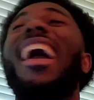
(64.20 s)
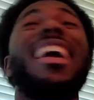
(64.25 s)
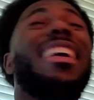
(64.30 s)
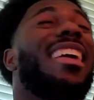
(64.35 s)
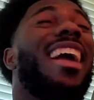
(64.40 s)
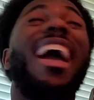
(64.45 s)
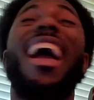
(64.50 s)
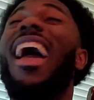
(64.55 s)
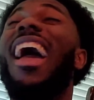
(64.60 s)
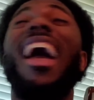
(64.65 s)

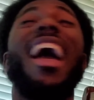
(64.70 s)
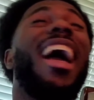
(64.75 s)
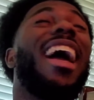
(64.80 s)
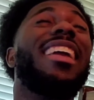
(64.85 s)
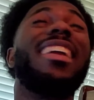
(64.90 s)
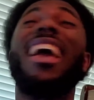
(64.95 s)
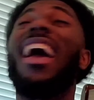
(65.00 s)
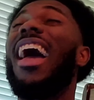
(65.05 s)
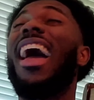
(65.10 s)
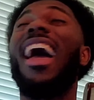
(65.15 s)
yeah,
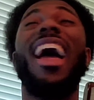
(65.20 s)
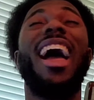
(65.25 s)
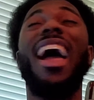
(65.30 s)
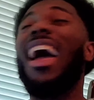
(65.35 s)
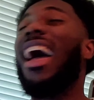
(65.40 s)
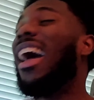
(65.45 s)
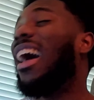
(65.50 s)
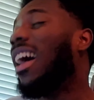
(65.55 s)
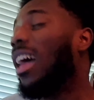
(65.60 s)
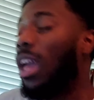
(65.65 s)

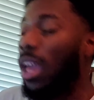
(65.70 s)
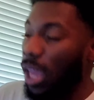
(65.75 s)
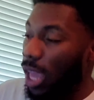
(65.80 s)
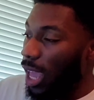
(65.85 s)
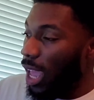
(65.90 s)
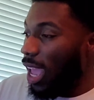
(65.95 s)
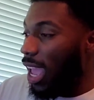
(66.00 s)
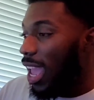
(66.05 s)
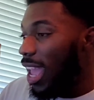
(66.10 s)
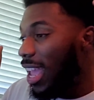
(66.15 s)
yeah
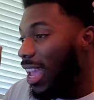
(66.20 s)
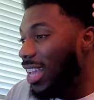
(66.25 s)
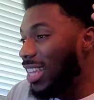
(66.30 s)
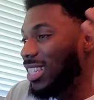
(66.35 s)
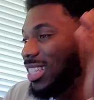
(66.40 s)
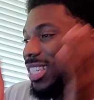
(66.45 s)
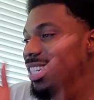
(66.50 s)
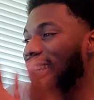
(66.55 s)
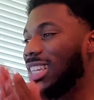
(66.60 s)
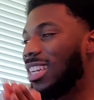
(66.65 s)
and
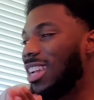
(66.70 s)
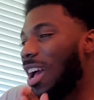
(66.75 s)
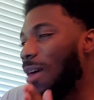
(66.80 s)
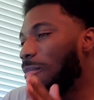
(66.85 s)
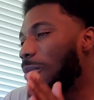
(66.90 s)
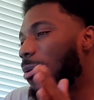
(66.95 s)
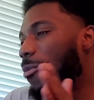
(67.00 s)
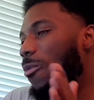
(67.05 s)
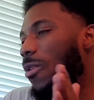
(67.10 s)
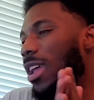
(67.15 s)
she
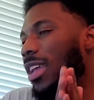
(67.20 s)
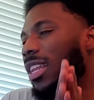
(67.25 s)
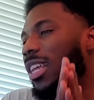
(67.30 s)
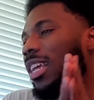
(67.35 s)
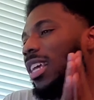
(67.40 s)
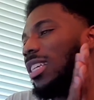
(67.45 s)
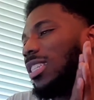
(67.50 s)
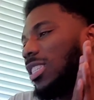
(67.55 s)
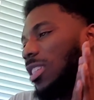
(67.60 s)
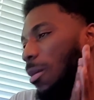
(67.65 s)
coming with
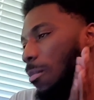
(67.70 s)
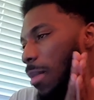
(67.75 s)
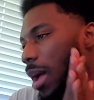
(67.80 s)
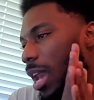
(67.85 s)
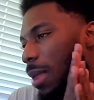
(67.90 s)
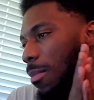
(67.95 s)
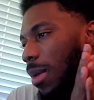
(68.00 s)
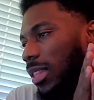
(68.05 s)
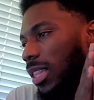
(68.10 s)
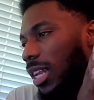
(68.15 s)

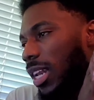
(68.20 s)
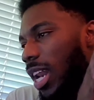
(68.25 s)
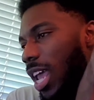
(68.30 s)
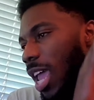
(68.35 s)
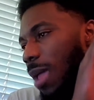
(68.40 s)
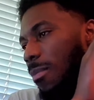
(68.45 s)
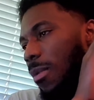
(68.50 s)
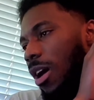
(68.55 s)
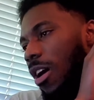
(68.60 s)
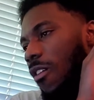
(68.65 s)
somebody by the
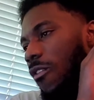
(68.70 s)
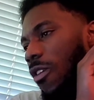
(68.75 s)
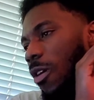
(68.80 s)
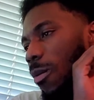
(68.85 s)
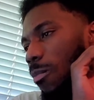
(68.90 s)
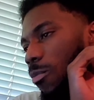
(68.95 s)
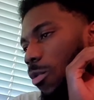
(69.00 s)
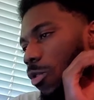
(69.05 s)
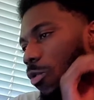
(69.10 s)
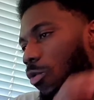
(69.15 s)
name of
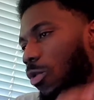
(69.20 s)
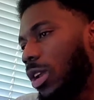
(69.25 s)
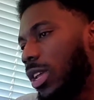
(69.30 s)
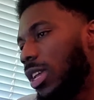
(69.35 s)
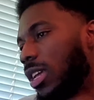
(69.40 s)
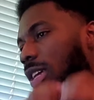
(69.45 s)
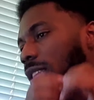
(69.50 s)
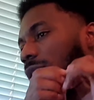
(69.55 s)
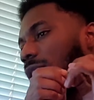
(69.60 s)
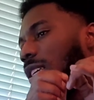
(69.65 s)
Maria.